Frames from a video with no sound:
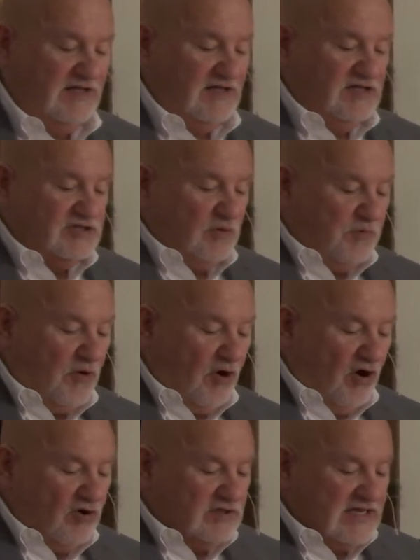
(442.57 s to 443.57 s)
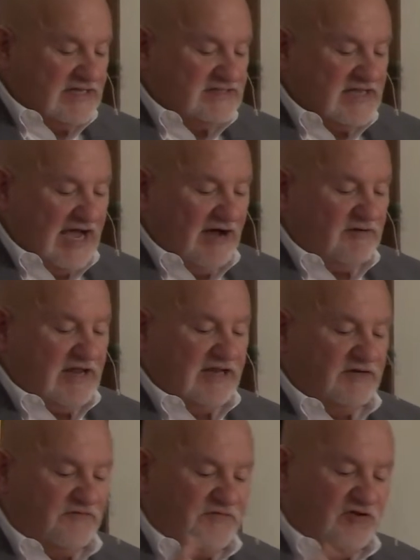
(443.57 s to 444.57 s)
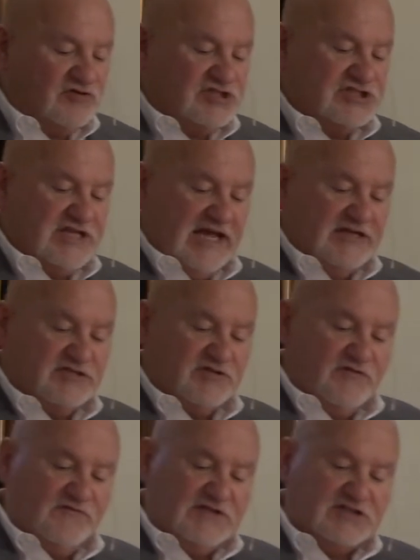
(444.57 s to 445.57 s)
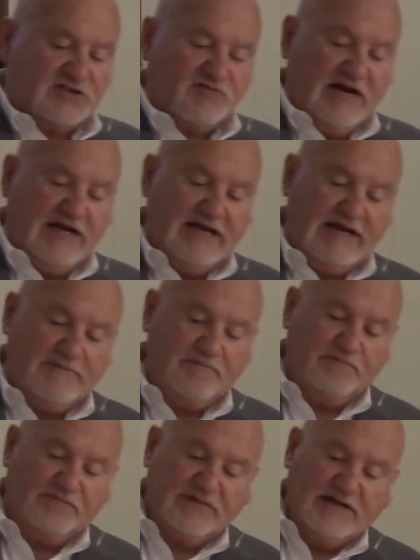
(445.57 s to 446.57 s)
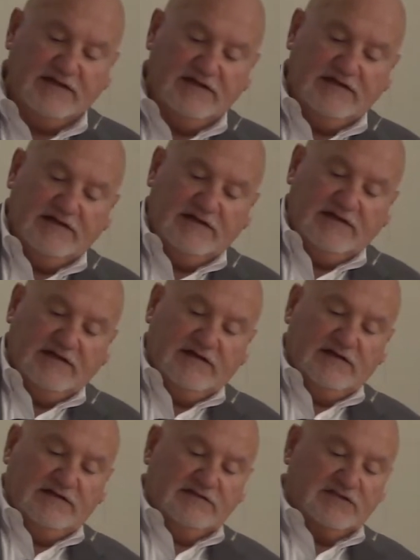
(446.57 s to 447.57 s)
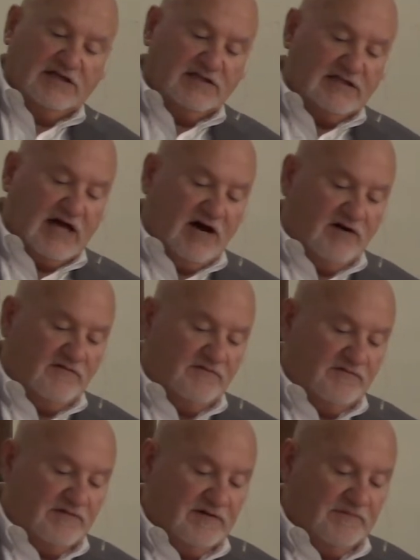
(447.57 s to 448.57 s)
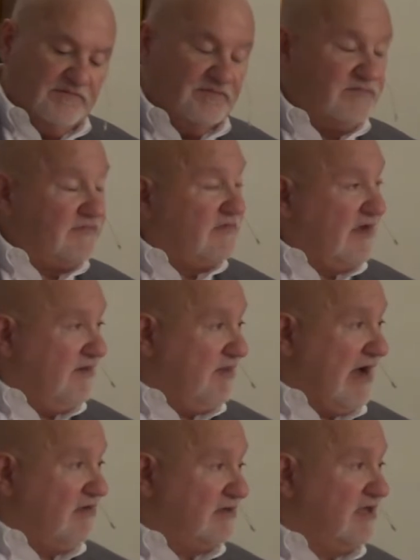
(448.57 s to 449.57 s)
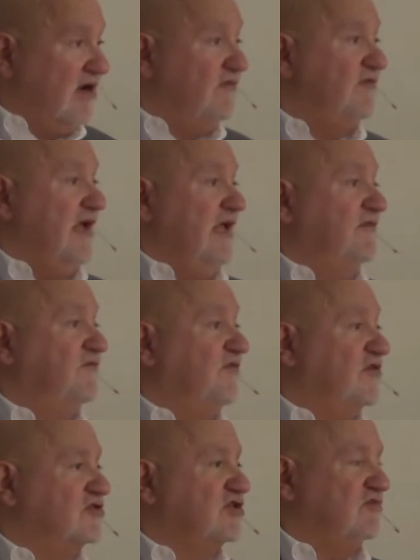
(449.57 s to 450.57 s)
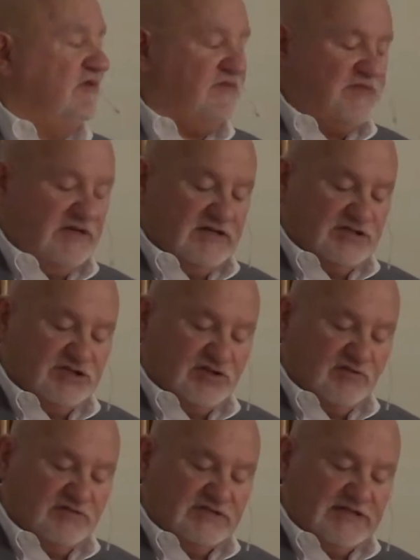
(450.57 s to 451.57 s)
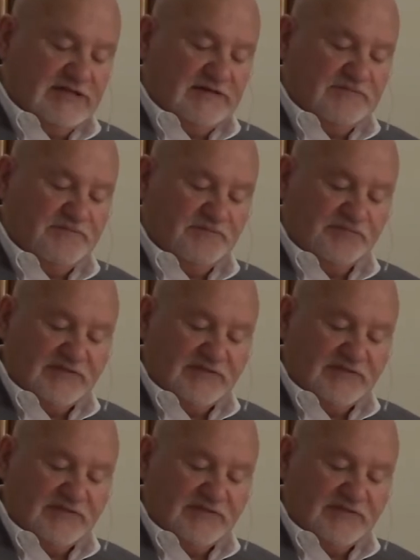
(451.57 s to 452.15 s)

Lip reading: So Paul lays out in the first stanza of this great hymn to love about love in 1 Corinthians 13.